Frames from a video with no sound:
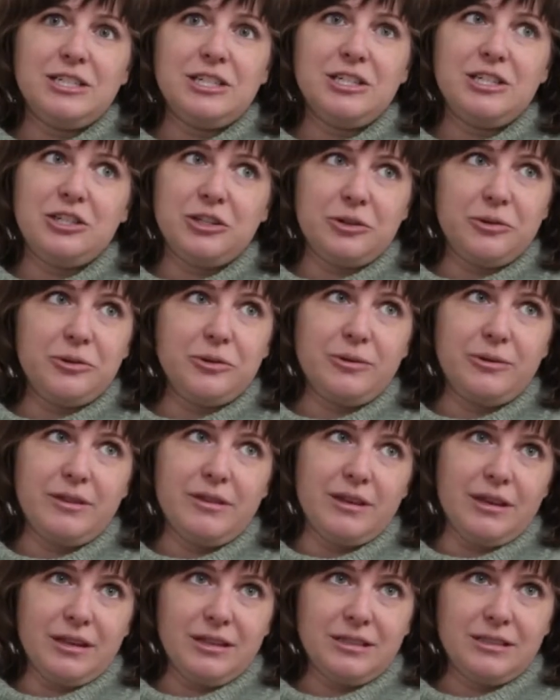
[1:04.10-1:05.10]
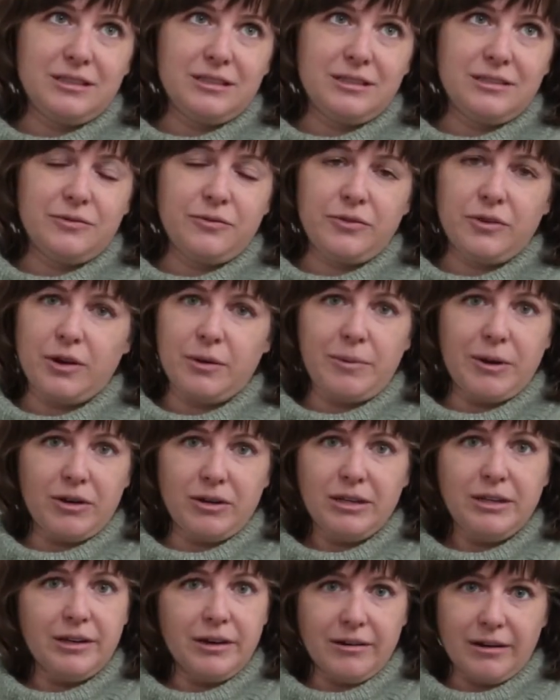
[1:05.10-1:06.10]
to do this for about
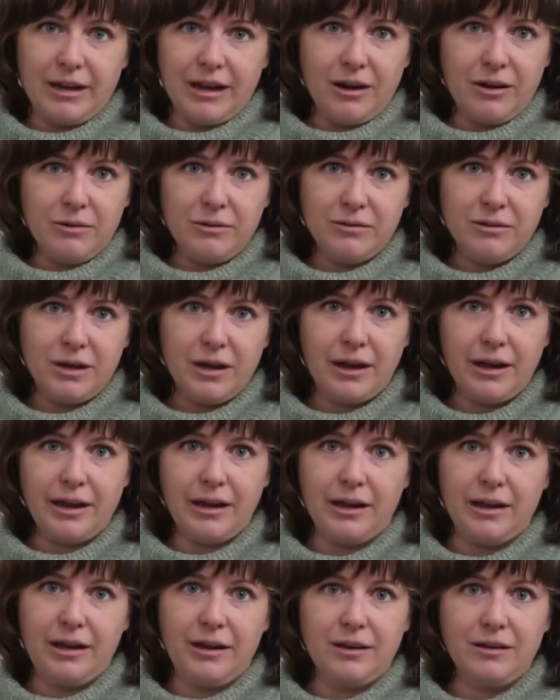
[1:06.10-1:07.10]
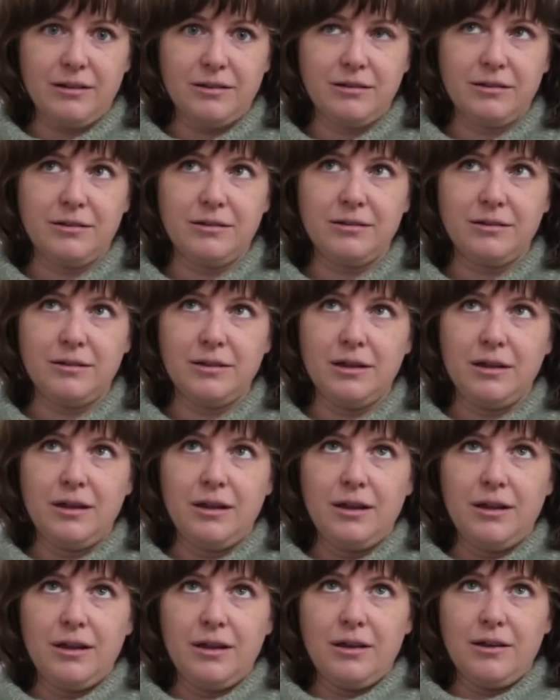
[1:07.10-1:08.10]
a year now. I
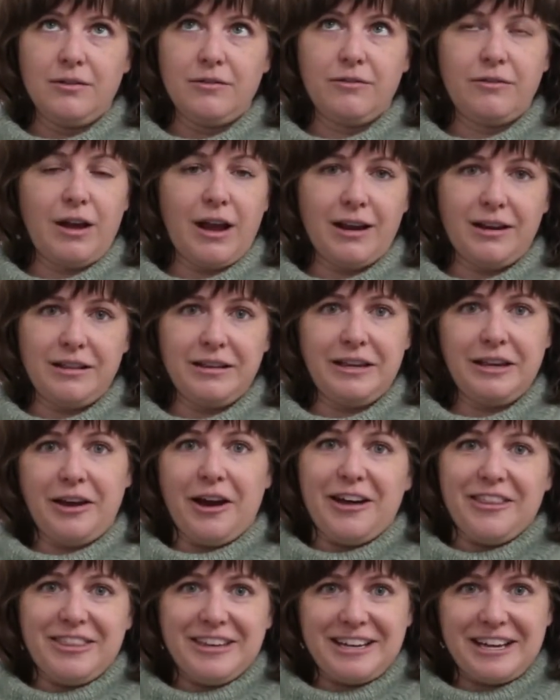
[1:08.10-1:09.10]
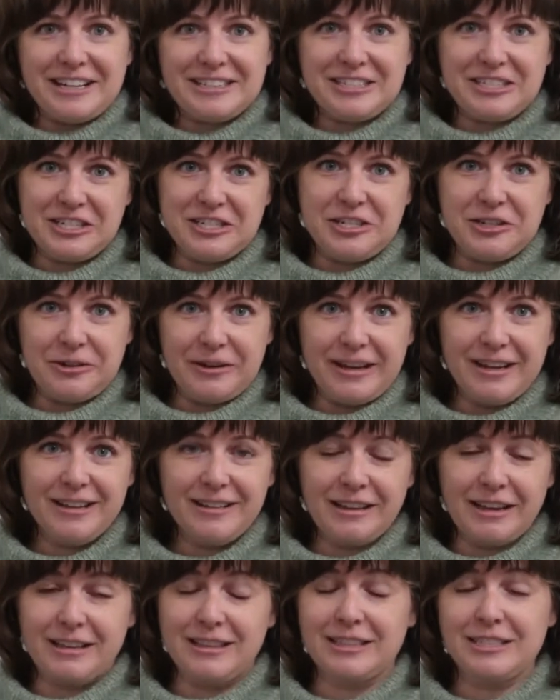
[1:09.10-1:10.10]
finally got the guts to do it.
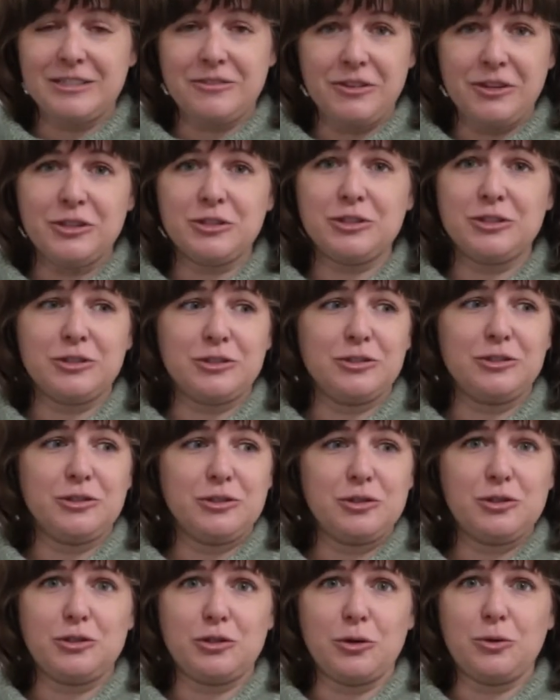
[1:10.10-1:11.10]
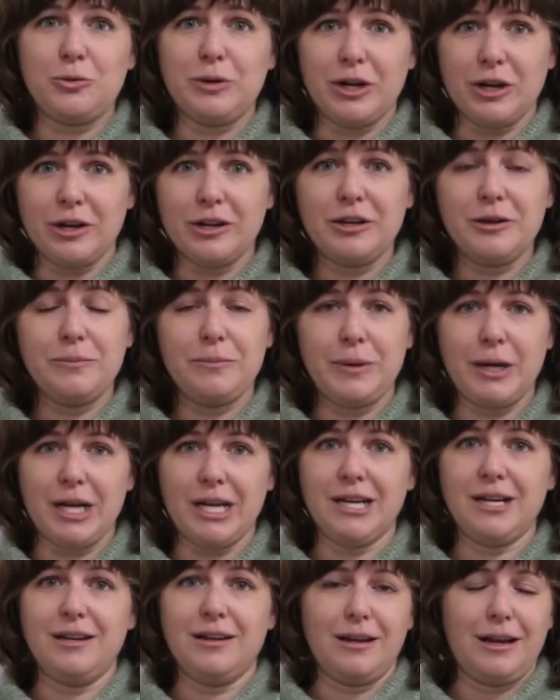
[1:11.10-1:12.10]
Like, this feels so weird,
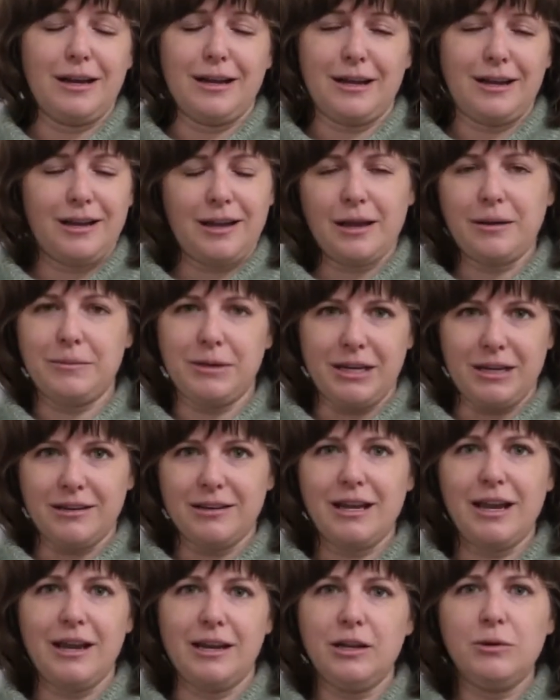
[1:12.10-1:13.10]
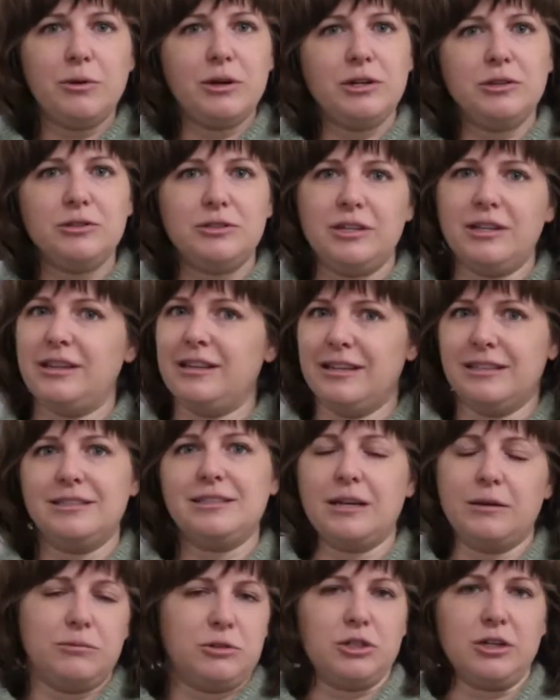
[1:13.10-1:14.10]
but I mean, anyone who's did this,
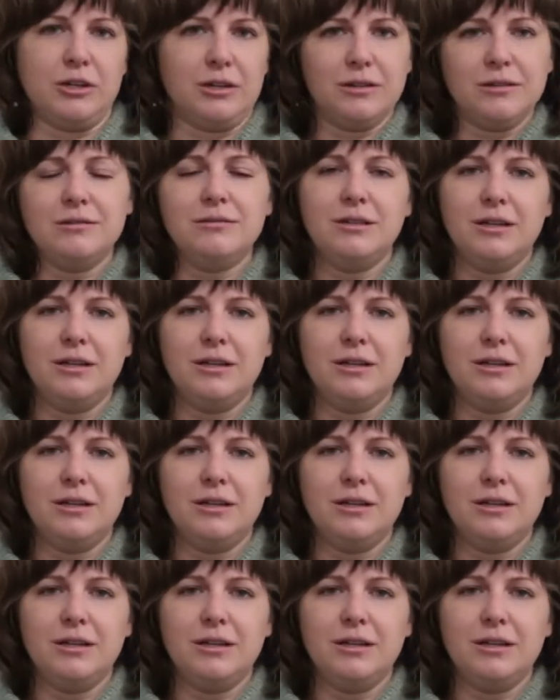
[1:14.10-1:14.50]
I'm sure,